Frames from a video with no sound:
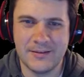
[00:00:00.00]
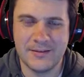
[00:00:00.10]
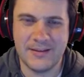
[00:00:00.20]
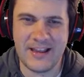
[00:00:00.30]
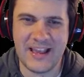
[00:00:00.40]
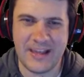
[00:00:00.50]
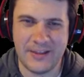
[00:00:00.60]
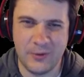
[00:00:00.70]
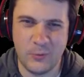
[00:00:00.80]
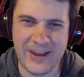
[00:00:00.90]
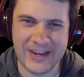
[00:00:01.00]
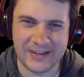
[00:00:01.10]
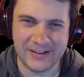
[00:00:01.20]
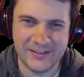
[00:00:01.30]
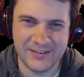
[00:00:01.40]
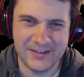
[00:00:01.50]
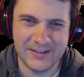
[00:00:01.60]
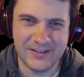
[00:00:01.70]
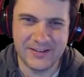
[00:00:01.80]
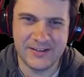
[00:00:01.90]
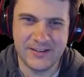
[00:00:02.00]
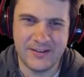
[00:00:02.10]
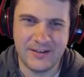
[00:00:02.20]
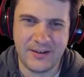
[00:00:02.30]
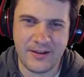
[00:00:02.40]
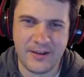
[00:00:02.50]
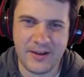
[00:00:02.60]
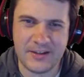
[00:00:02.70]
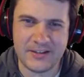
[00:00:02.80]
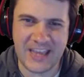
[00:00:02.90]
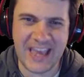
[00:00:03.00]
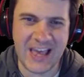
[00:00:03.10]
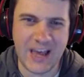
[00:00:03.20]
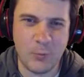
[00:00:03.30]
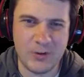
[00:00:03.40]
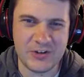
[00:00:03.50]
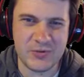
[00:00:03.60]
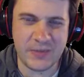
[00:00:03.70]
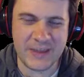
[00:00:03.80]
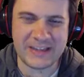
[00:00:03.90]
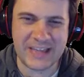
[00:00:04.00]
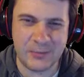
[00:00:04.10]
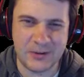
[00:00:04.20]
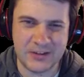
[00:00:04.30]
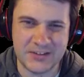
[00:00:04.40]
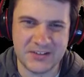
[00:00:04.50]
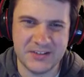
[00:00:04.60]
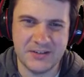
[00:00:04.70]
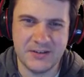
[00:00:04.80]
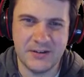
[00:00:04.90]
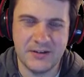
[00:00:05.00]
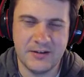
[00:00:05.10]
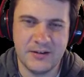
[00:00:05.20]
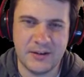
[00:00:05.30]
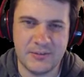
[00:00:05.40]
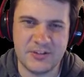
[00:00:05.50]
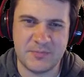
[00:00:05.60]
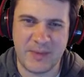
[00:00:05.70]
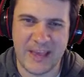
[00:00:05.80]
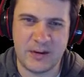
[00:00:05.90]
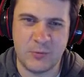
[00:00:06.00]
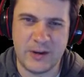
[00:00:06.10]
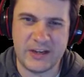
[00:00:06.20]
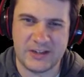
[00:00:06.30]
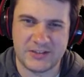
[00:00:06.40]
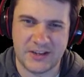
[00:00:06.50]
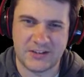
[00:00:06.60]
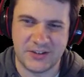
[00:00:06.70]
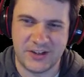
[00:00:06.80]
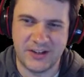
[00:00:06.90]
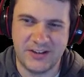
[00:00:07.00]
Ah, the wedding! Yeah, what did you think that was? I'm just bad at weddings, that's all.